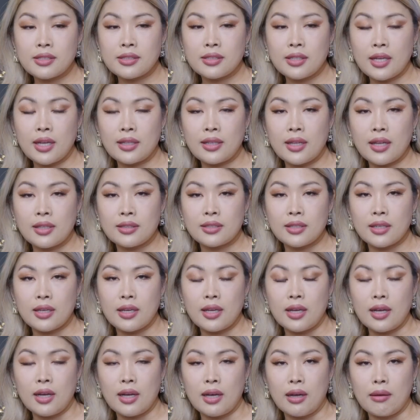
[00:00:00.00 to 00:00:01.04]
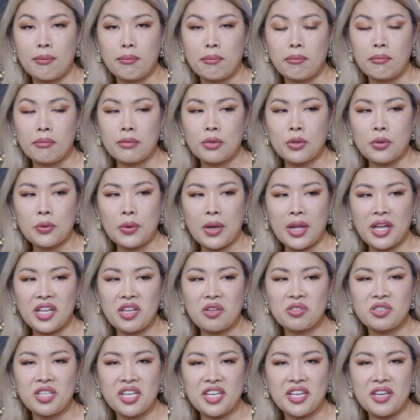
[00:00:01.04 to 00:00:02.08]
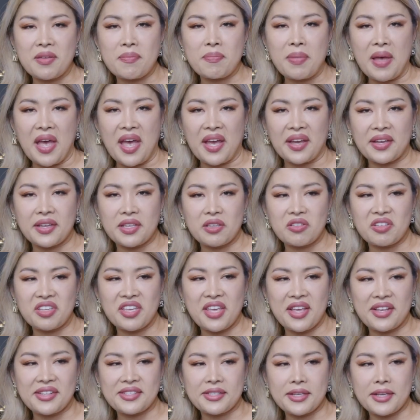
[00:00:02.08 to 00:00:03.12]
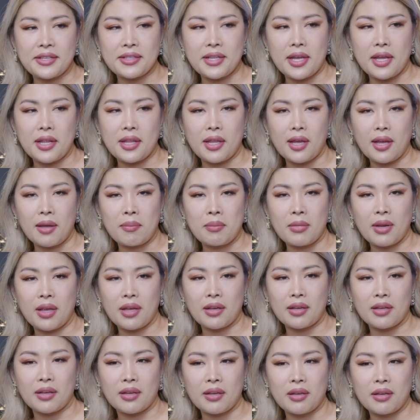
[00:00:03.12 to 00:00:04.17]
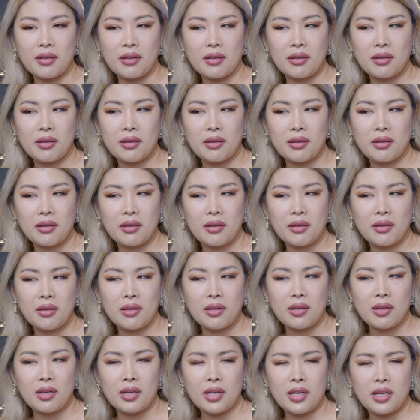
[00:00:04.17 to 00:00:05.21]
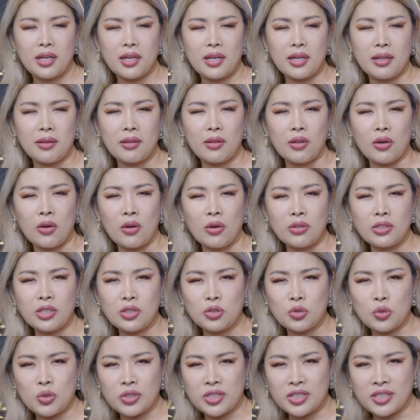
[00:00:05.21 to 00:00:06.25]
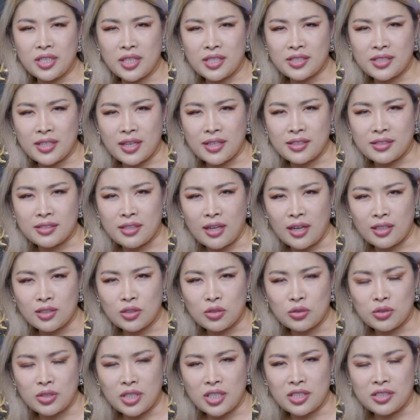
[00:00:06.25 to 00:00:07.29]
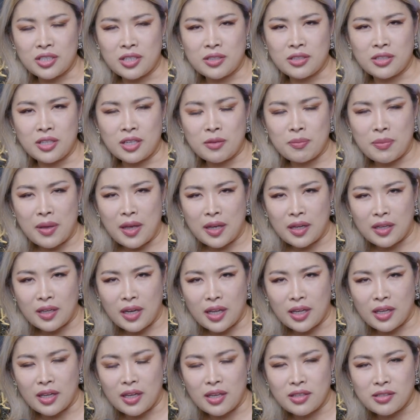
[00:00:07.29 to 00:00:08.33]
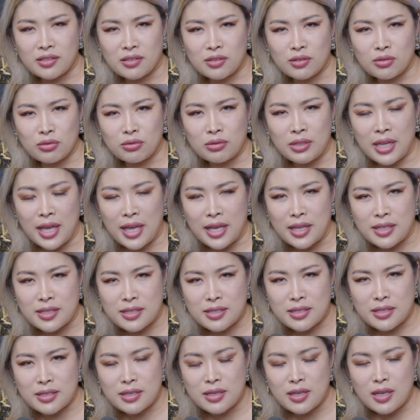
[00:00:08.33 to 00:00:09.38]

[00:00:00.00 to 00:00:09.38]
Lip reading: said that you're like, you take it back. You can't say that. I'm like, can all the Jewish dicks I sucked to take the dick back? Like it's too late.